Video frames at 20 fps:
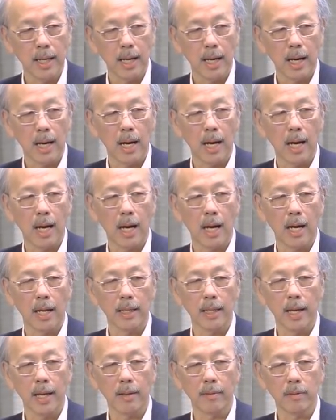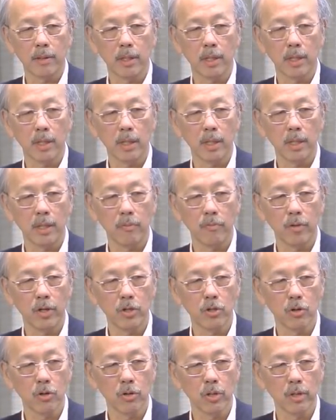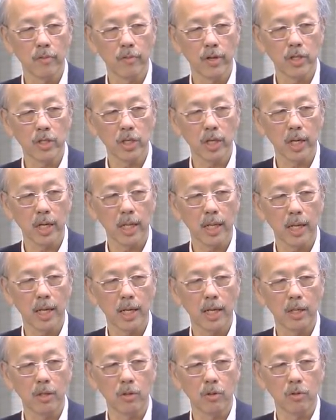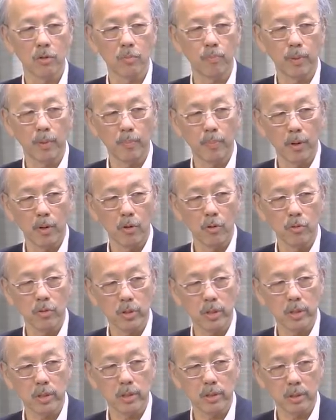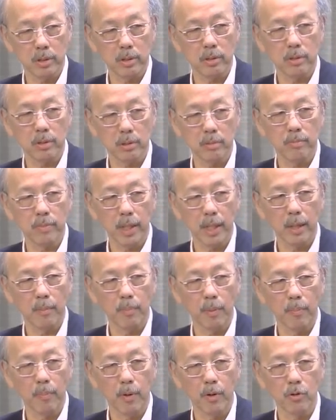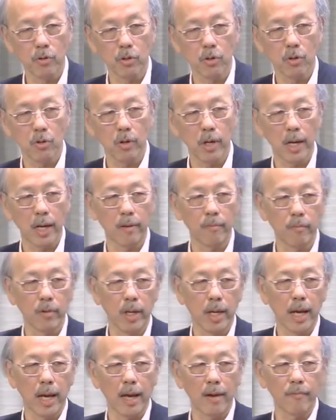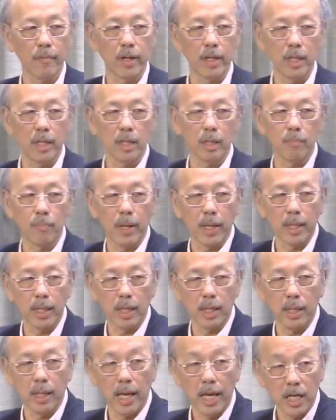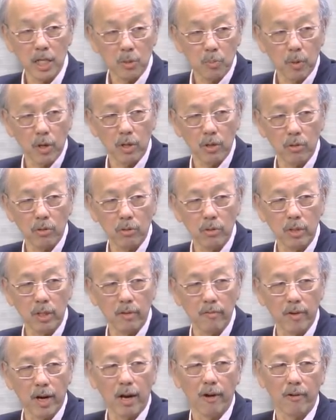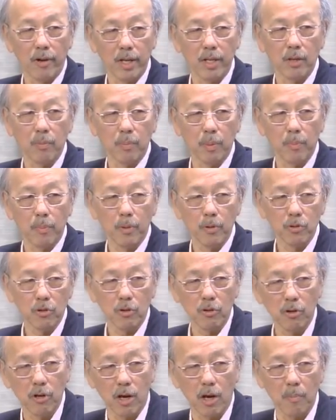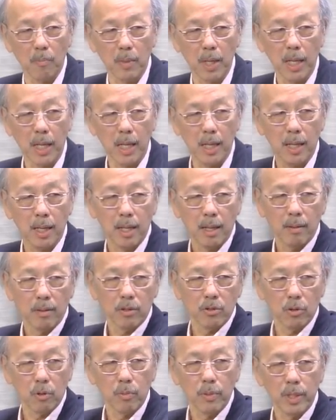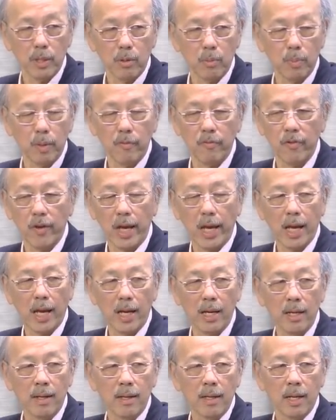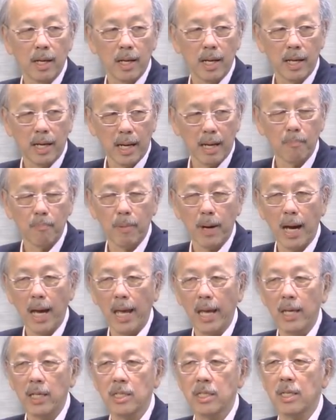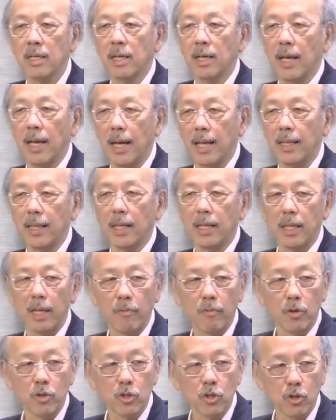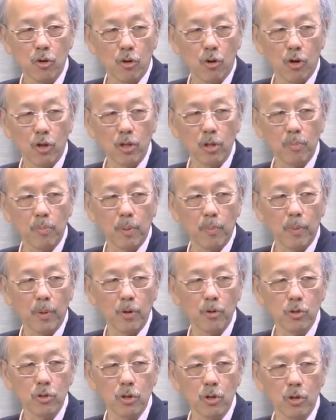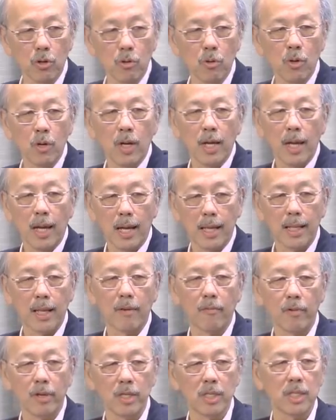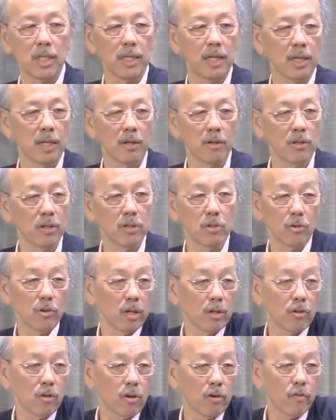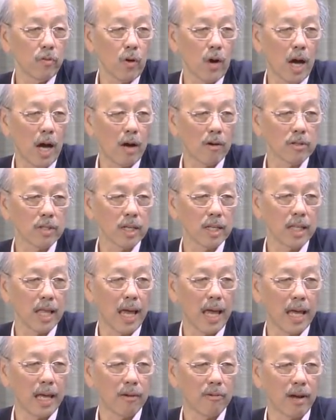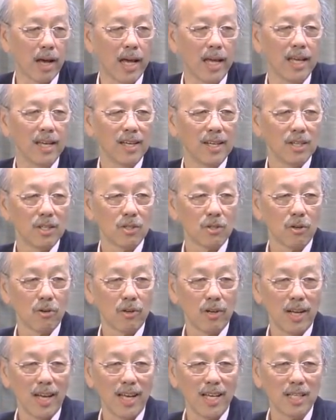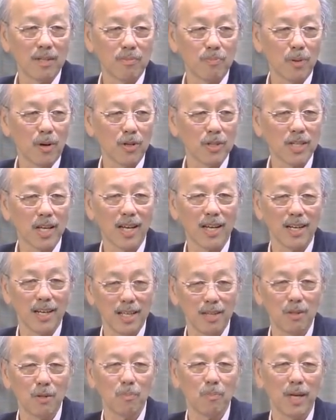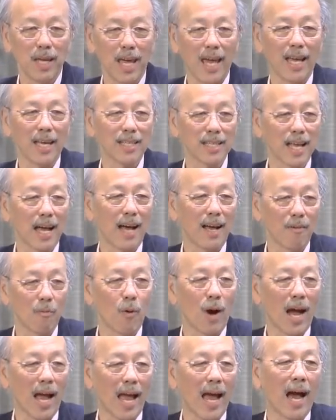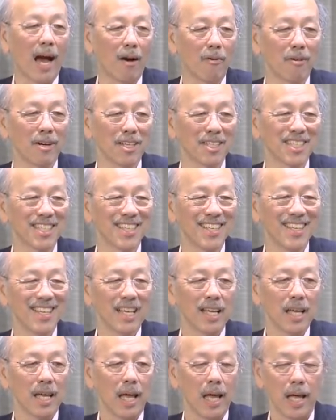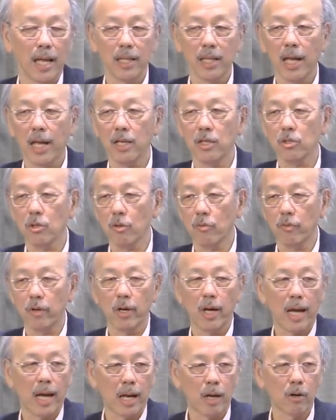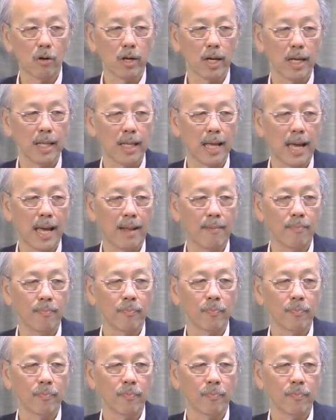Uh, that the individual investigator need to propose, make a proposal and we have an independent expert to evaluate the proposal, not me, so we, to be fair and unbiased and then they will score the proposal, and then we see it's only 24 hours a day, right? So right. X project need to be X, Y hours. And then so we allocate that,